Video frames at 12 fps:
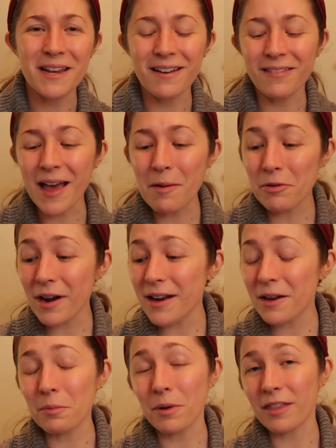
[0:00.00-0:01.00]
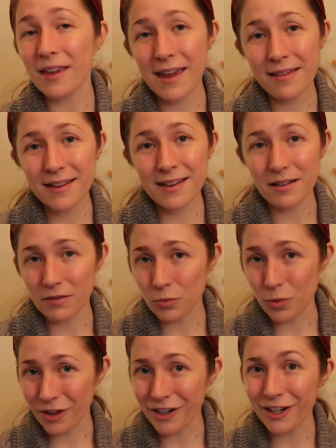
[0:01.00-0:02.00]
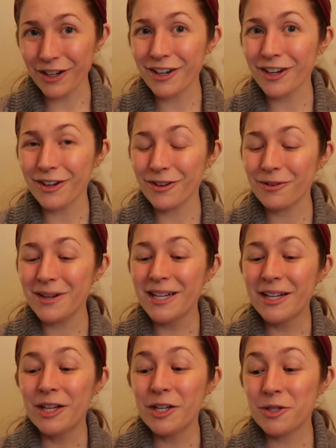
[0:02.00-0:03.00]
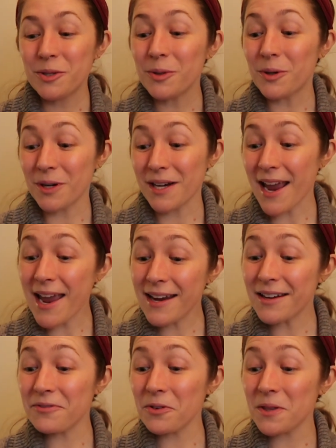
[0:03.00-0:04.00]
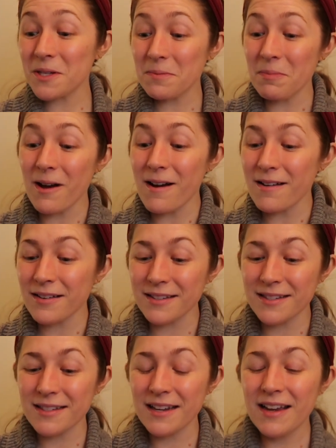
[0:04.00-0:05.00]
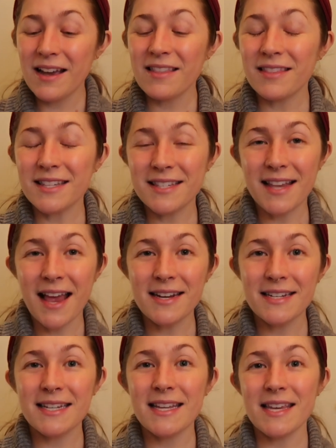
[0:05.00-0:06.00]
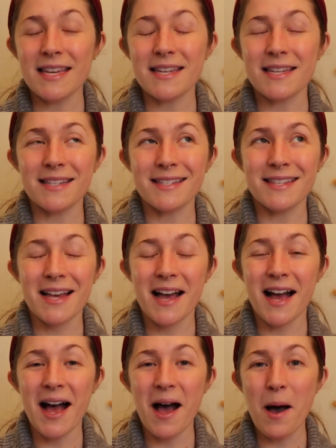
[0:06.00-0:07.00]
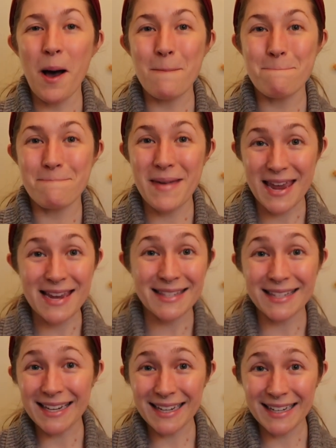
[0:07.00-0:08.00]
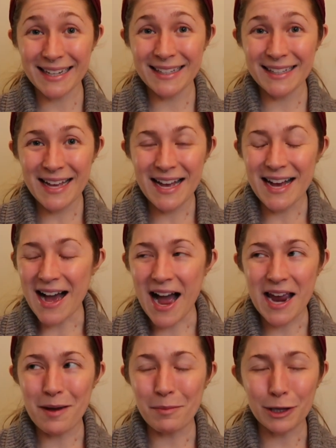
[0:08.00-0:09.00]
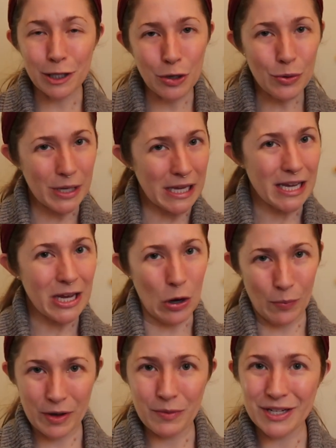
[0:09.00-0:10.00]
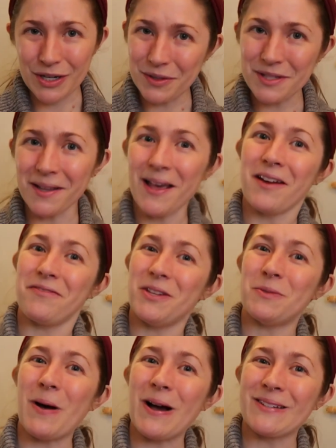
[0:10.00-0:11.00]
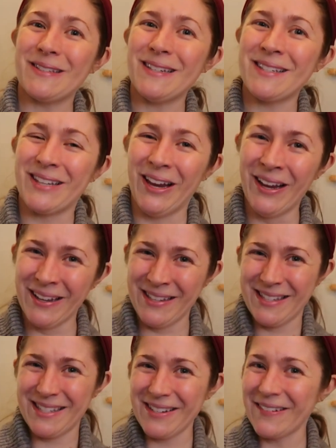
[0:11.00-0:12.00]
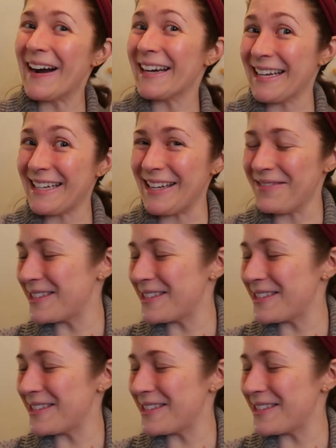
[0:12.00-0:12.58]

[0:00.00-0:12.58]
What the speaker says: collaborated with Caitlin of Woolen & Co. to create for this box. The scent is amazing. I am low-key hoping we don't sell out of these boxes so I can keep